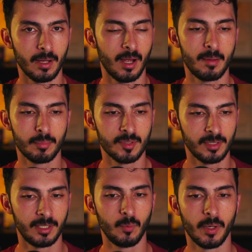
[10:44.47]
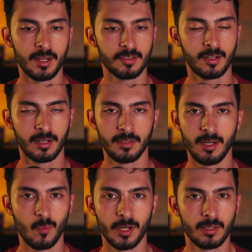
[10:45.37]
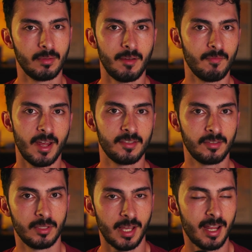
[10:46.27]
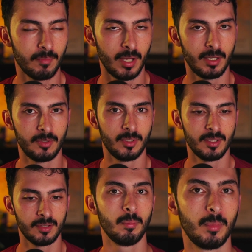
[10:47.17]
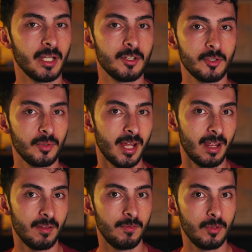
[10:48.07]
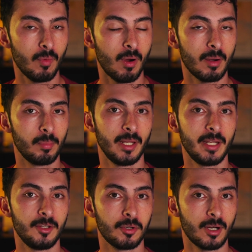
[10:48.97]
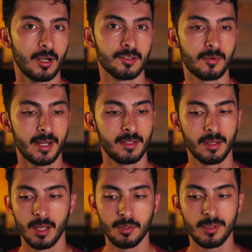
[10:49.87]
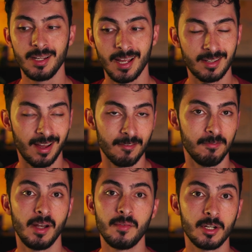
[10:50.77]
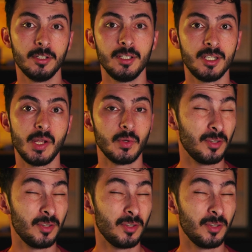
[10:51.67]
I personally, when I started, didn't want to invest time into this. But I can show you that if you are playing your cards right, you can get a very good yield.